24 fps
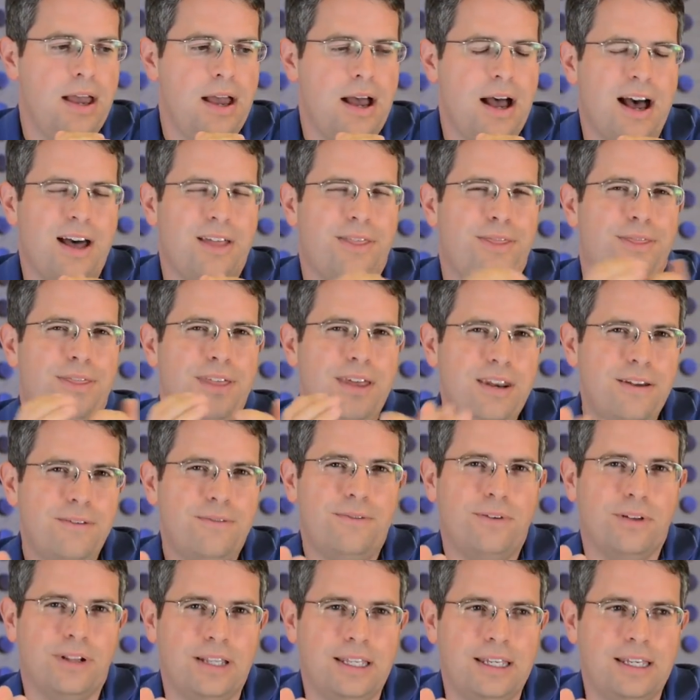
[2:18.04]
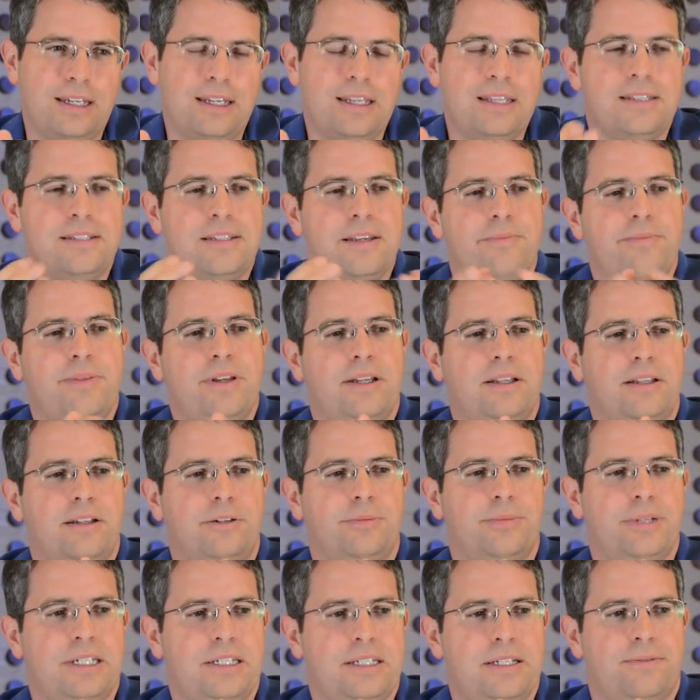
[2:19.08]
A thin affiliate is something a little
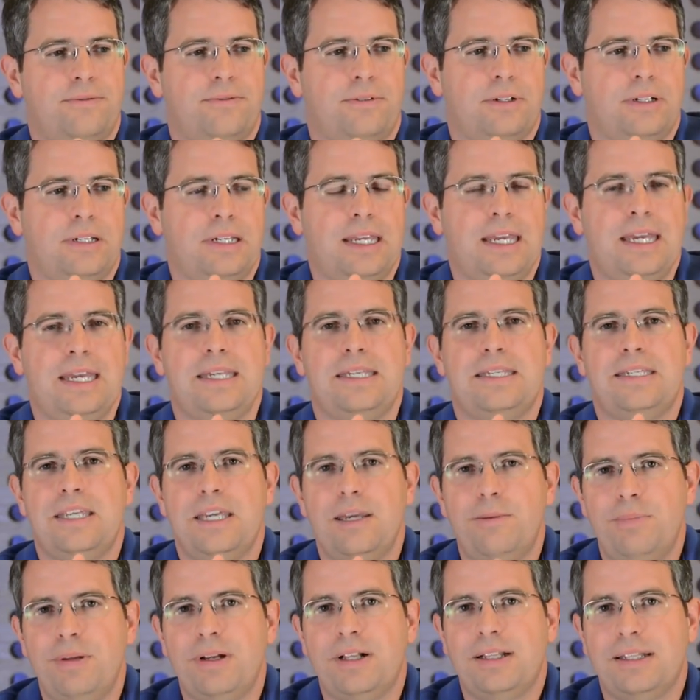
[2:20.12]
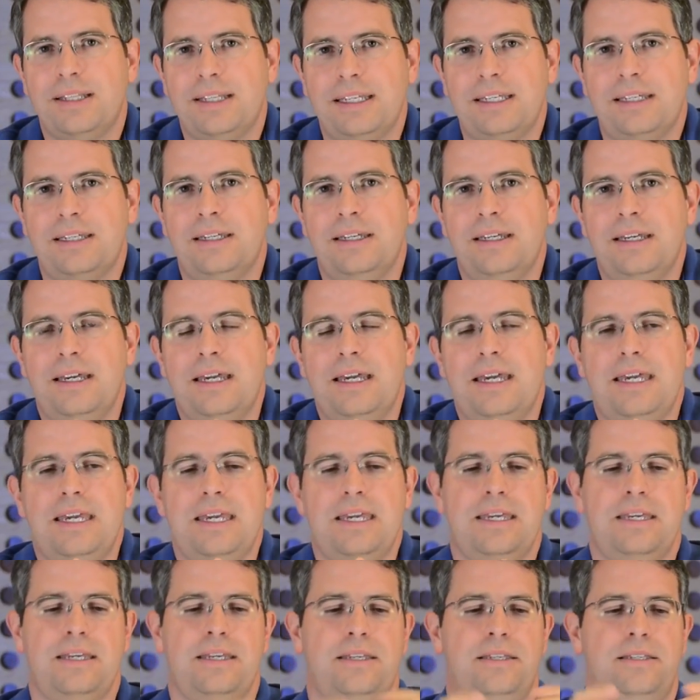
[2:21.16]
bit different. It typically
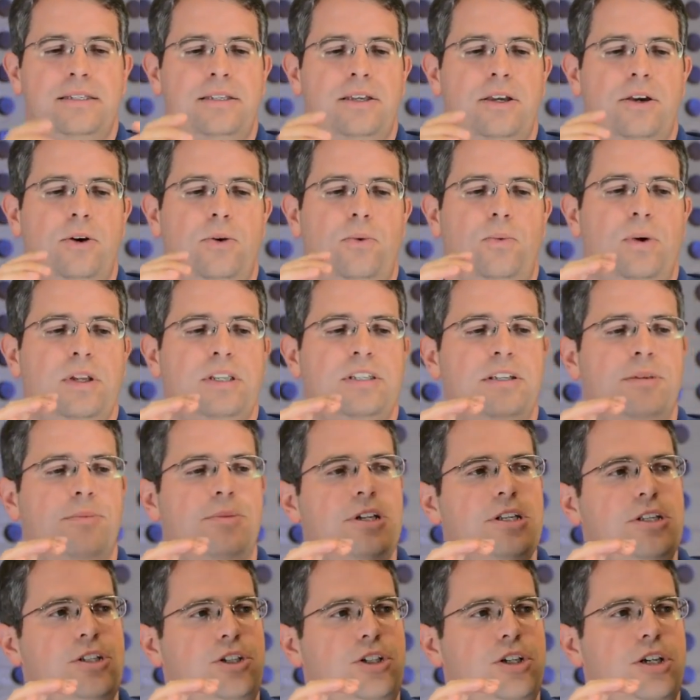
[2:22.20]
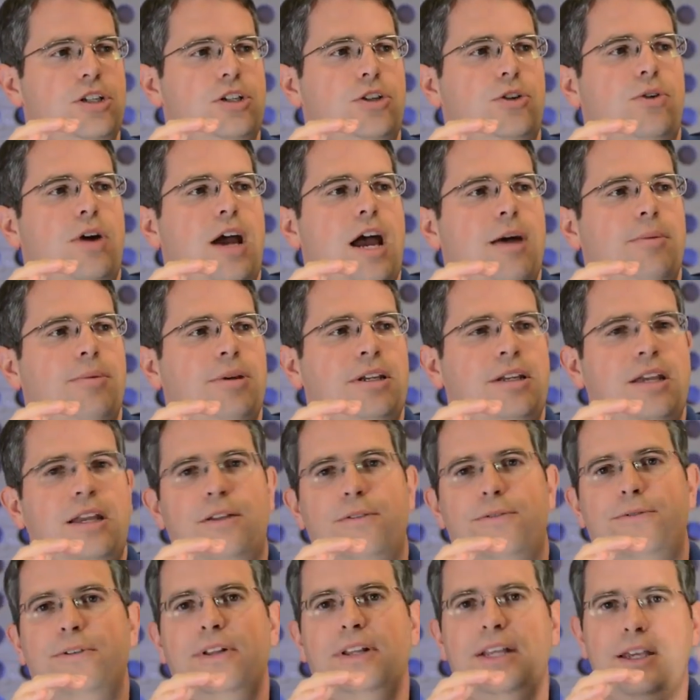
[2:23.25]
is when someone is just grabbing an
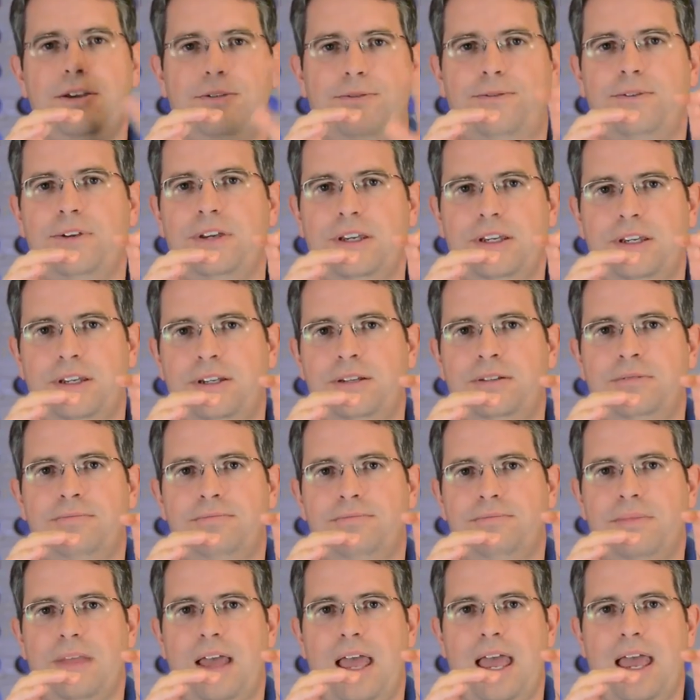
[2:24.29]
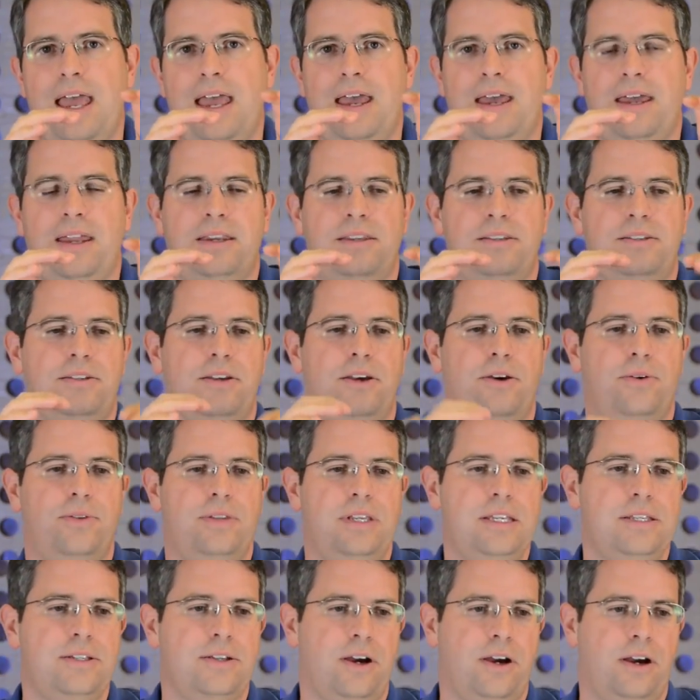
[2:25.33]
affiliate feed, and so
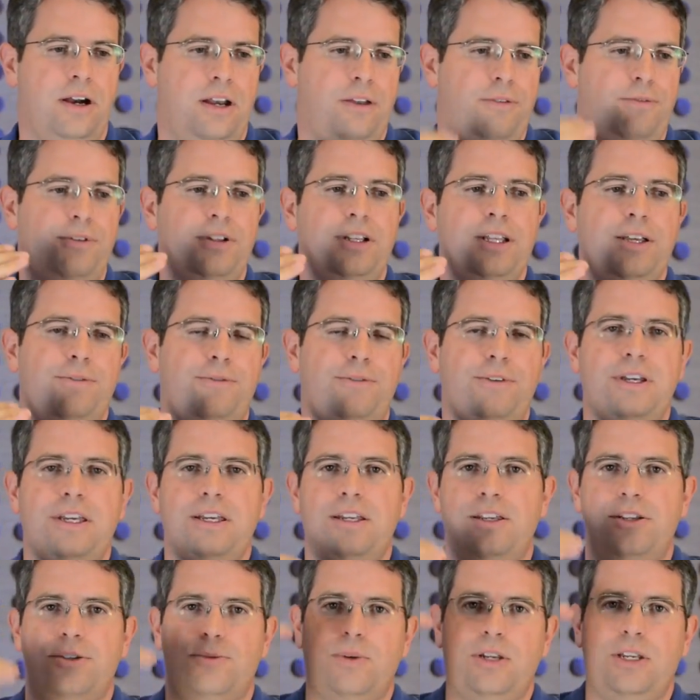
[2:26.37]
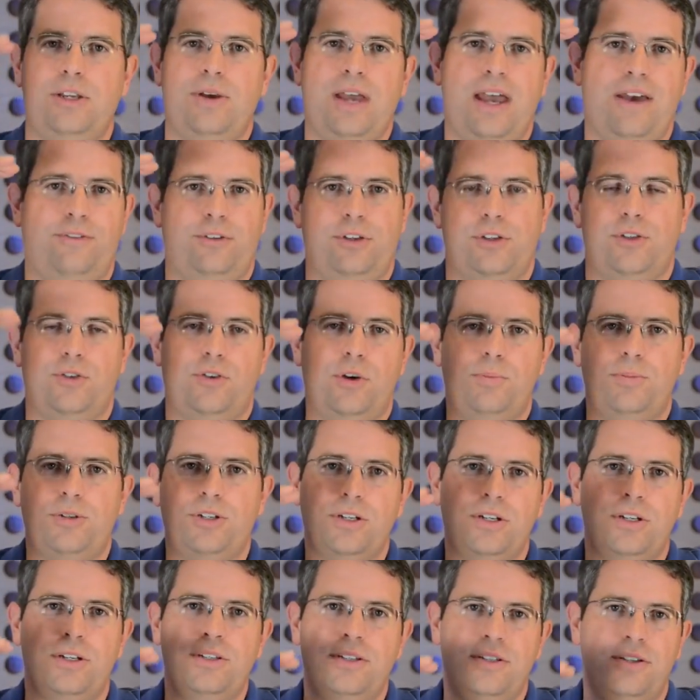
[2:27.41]
an affiliate feed is when you have
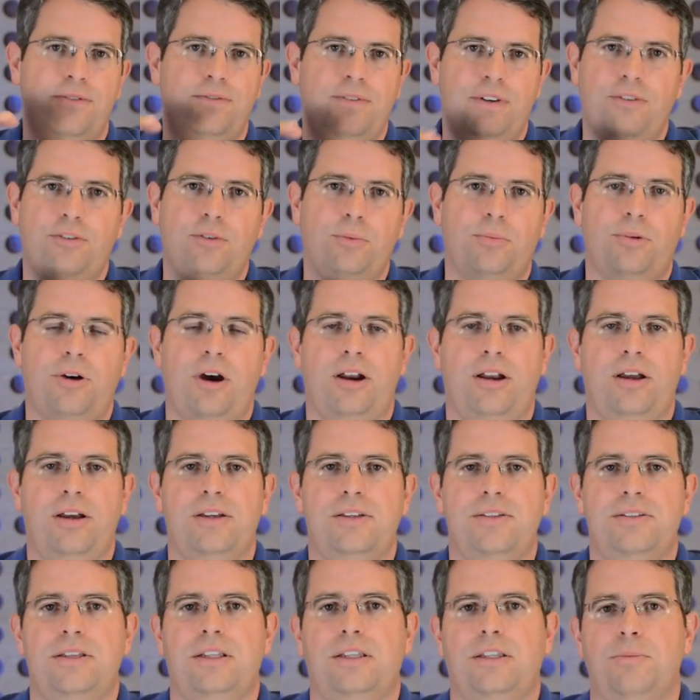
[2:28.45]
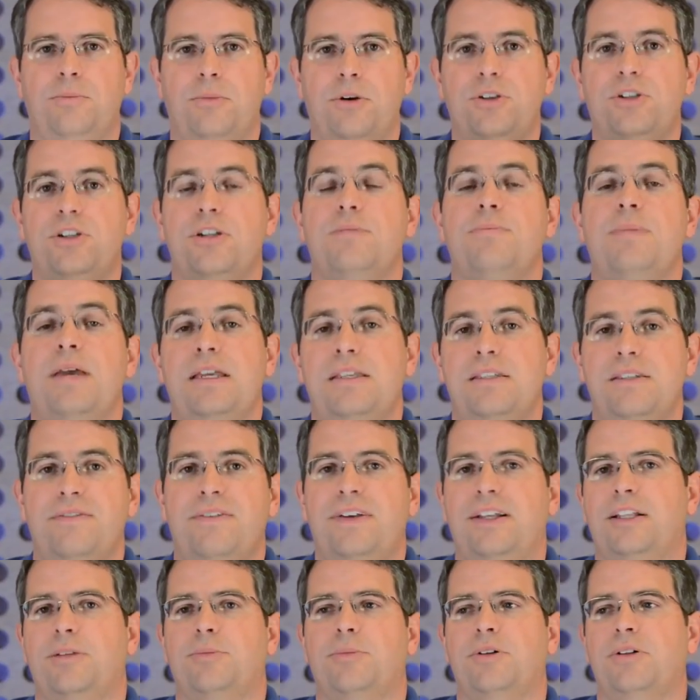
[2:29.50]
descriptions of different products that the merchant makes
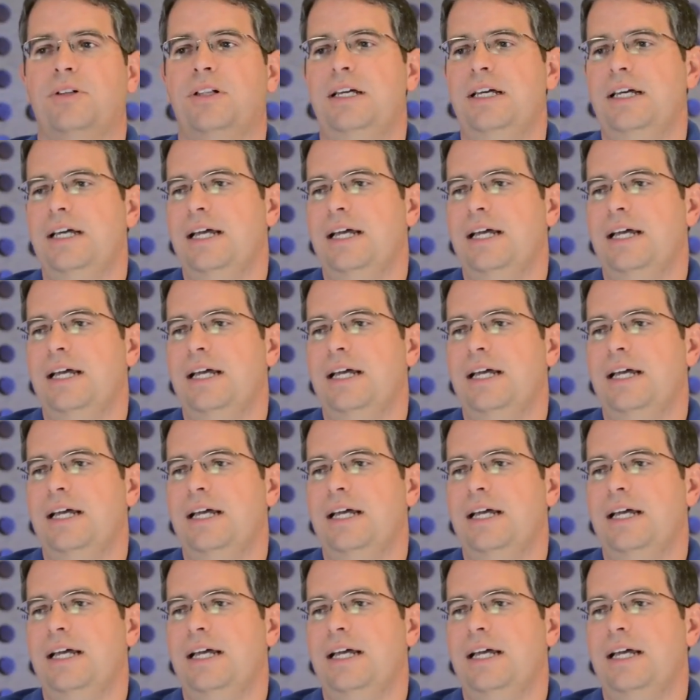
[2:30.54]
available,